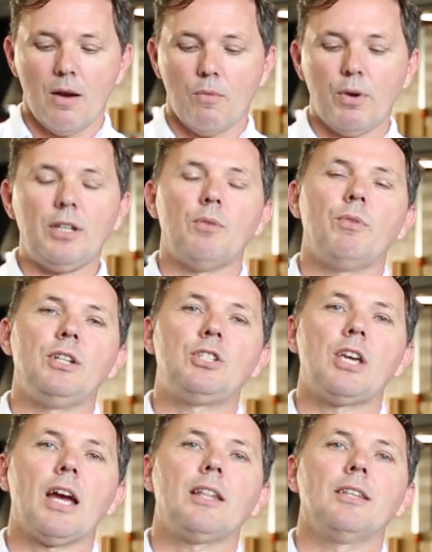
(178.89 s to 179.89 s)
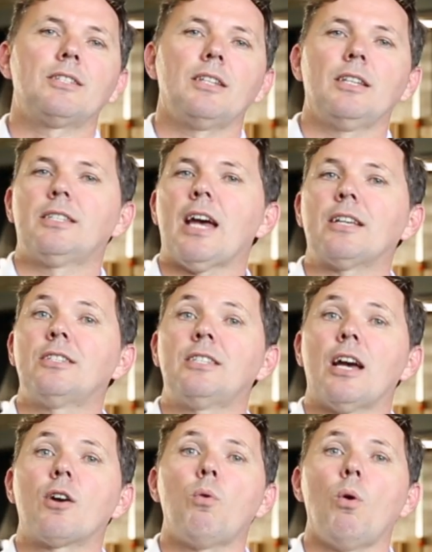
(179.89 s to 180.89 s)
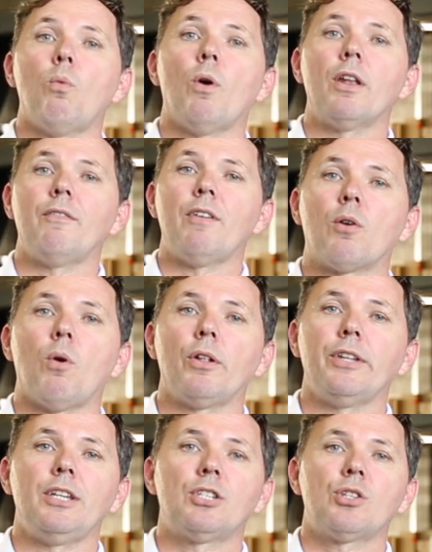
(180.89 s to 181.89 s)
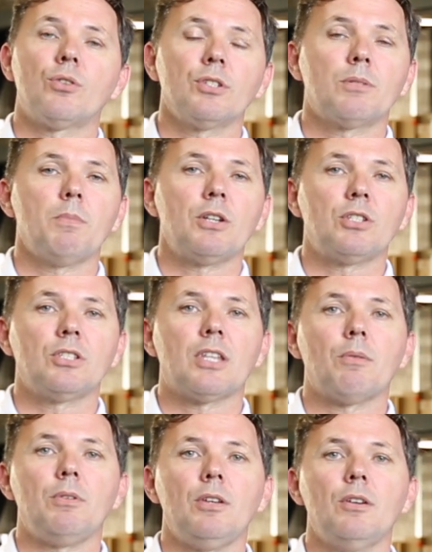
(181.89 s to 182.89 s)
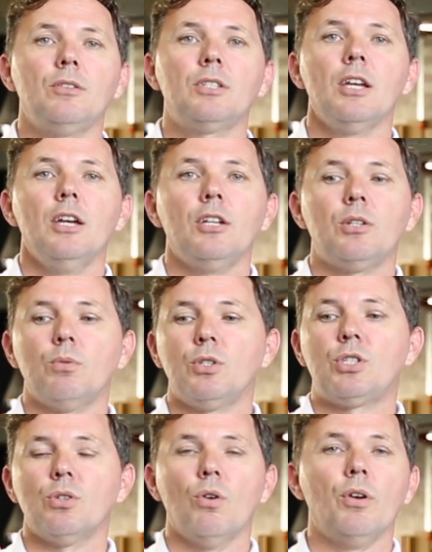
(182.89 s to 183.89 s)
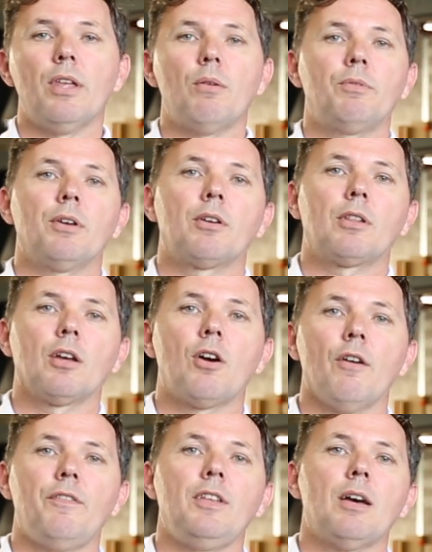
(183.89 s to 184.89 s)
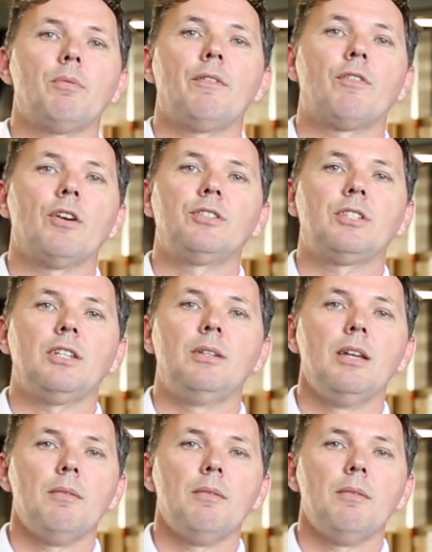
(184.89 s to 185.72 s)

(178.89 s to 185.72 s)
we check this, and this acts as one quality assurance measures that we use to ensure that the coffee that we've roasted